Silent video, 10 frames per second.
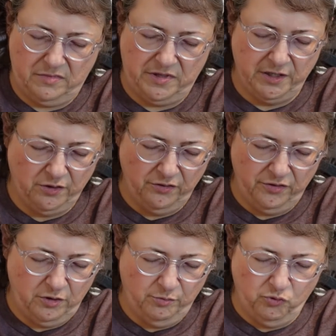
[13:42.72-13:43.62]
thicker
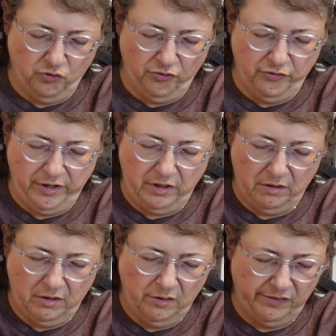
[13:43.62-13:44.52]
than embroidery,
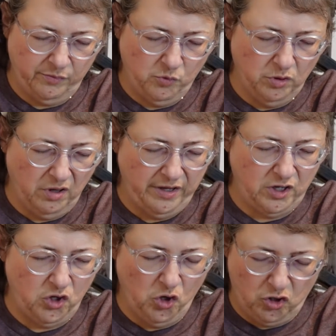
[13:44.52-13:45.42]
you know, it's more like
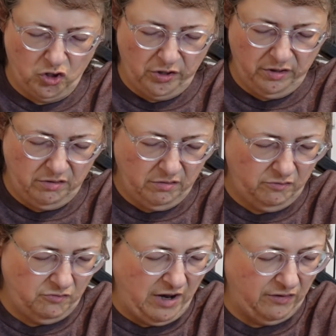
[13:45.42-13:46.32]
yarn
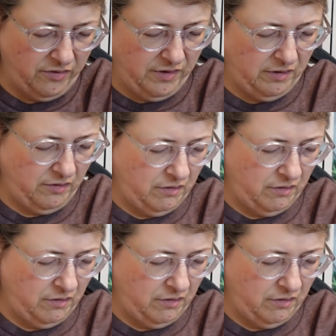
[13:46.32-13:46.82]
rather than